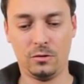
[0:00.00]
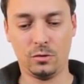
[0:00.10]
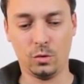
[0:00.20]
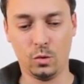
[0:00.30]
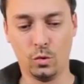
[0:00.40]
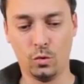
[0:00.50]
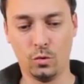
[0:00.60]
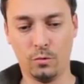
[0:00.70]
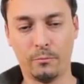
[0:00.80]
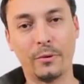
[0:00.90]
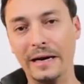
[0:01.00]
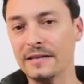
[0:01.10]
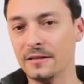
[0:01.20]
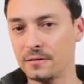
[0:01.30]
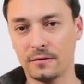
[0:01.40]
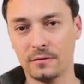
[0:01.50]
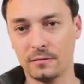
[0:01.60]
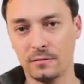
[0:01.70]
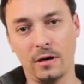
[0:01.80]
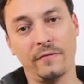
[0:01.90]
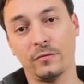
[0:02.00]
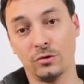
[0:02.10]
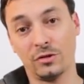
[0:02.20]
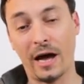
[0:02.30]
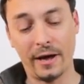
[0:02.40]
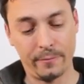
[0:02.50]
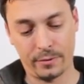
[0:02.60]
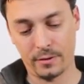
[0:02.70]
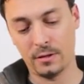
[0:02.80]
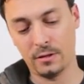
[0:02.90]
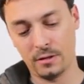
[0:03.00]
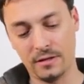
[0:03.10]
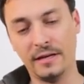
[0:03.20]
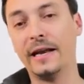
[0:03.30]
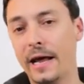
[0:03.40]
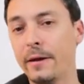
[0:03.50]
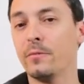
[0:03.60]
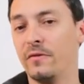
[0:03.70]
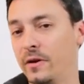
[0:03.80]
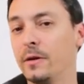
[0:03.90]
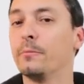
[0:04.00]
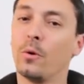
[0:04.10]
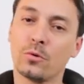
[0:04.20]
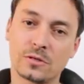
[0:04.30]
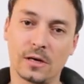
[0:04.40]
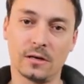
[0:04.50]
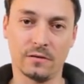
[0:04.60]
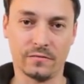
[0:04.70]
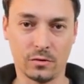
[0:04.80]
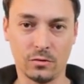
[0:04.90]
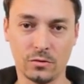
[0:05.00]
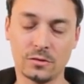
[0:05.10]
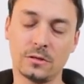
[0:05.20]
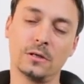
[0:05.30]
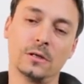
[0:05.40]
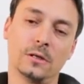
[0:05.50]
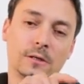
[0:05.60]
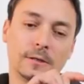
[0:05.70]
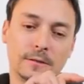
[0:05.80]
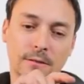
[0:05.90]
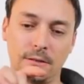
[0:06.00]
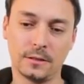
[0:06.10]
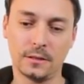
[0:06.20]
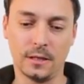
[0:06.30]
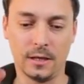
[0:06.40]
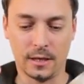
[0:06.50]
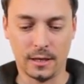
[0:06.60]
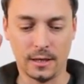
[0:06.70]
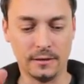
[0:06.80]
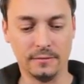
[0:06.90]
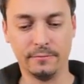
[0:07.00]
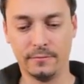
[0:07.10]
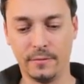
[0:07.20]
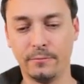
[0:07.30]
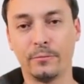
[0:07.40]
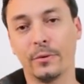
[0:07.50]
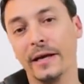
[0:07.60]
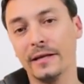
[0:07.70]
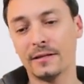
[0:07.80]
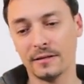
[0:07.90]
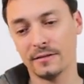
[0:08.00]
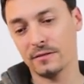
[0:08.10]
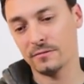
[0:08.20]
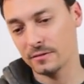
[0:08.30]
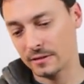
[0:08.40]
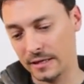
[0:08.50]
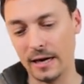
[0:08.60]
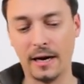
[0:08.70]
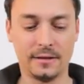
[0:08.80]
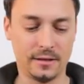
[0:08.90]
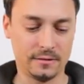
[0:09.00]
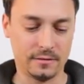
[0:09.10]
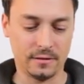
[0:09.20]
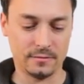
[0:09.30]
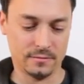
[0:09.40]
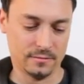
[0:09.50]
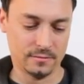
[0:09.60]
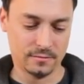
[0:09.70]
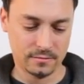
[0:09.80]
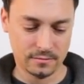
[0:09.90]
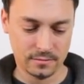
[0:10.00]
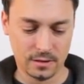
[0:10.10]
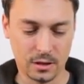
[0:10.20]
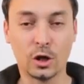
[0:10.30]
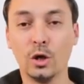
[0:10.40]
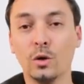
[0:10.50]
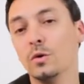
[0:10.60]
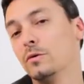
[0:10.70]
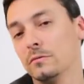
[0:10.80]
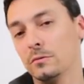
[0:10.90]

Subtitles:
to print, you have to type the name of any postcard, of course, and print and then cut and glue